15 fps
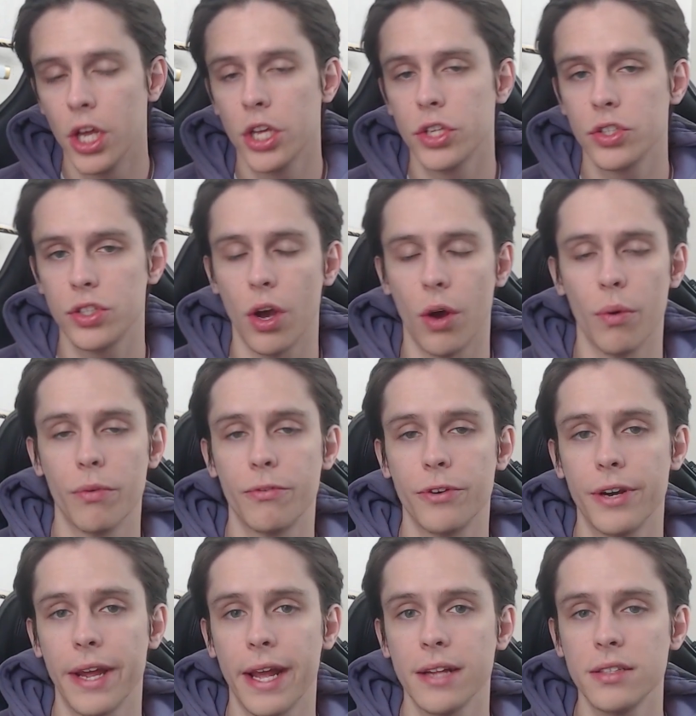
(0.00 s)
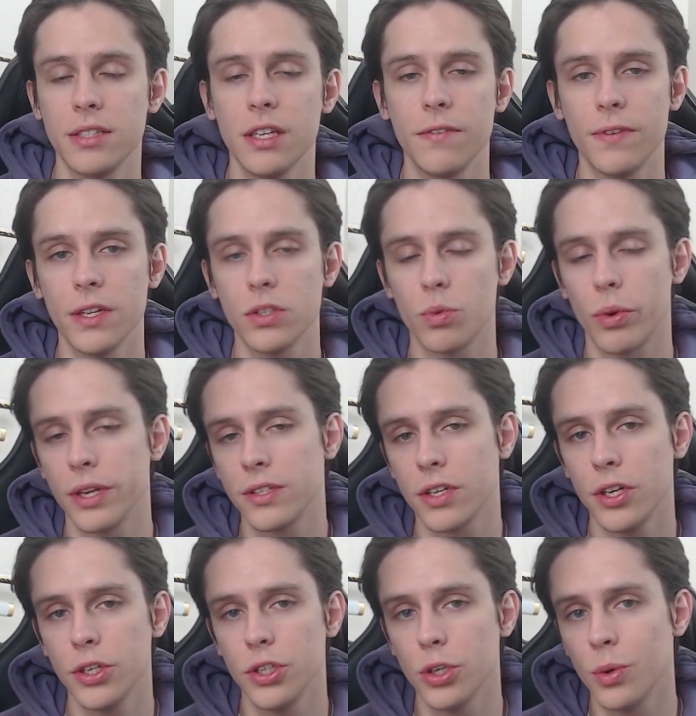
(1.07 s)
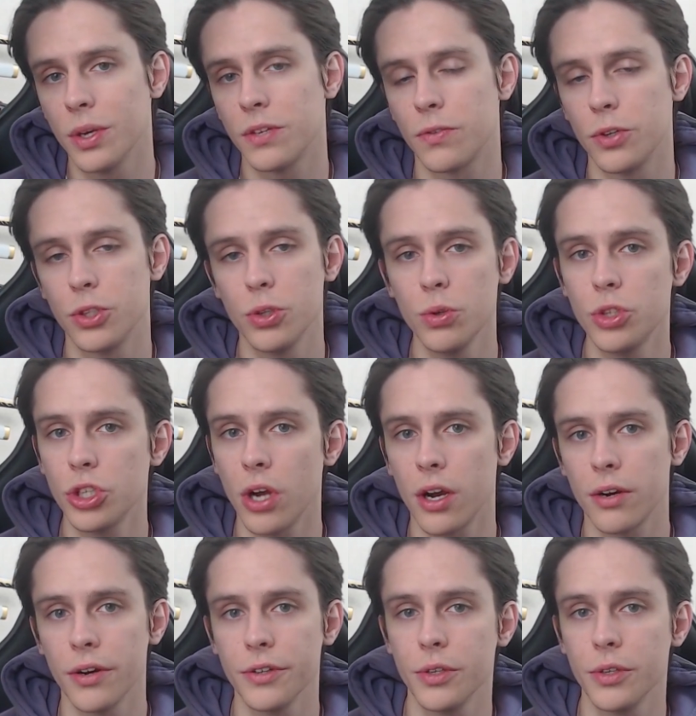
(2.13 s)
So, for Enhanced Defense, what it's going to do is for 2 chakra,